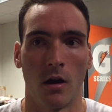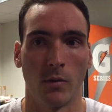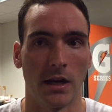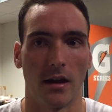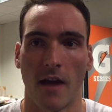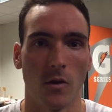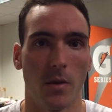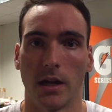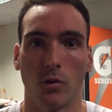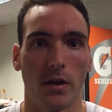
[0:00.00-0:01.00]
we needed
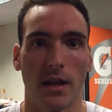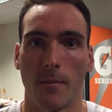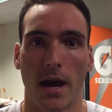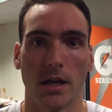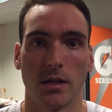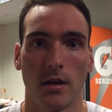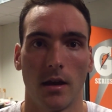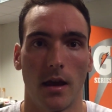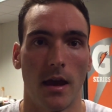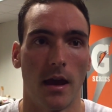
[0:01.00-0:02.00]
everybody to win that match.
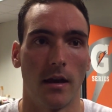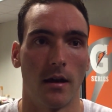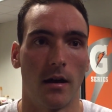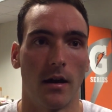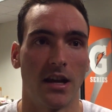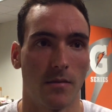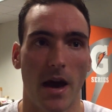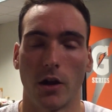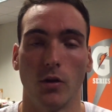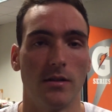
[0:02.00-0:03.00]
And it doesn't
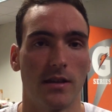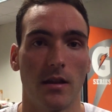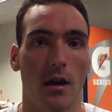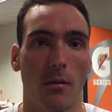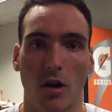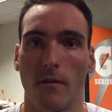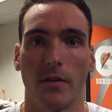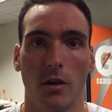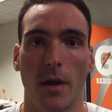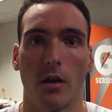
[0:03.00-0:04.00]
matter who's in there, I'm
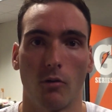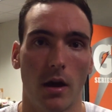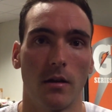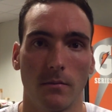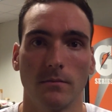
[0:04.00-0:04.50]
confident no matter what.